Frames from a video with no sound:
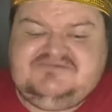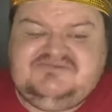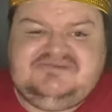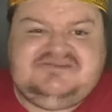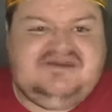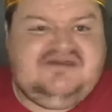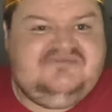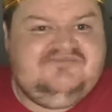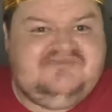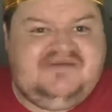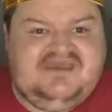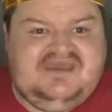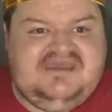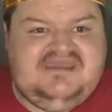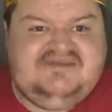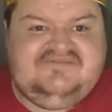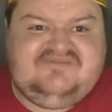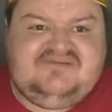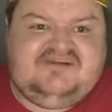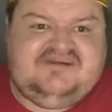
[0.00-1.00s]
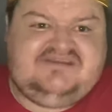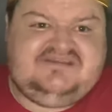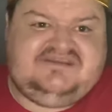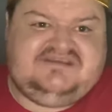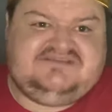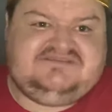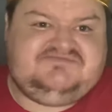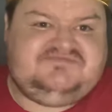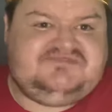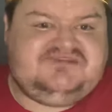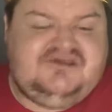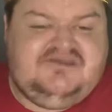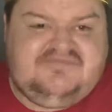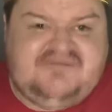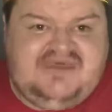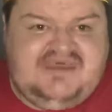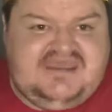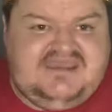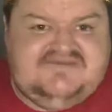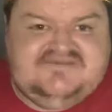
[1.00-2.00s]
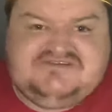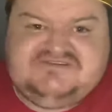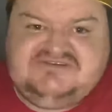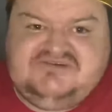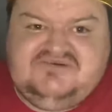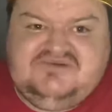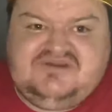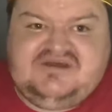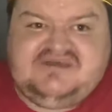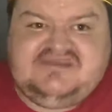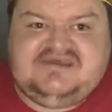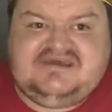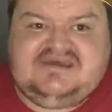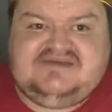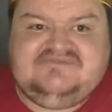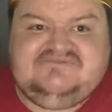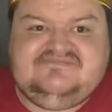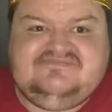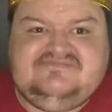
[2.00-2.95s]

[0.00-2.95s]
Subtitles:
we don't behave like this. We don't behave at all like that.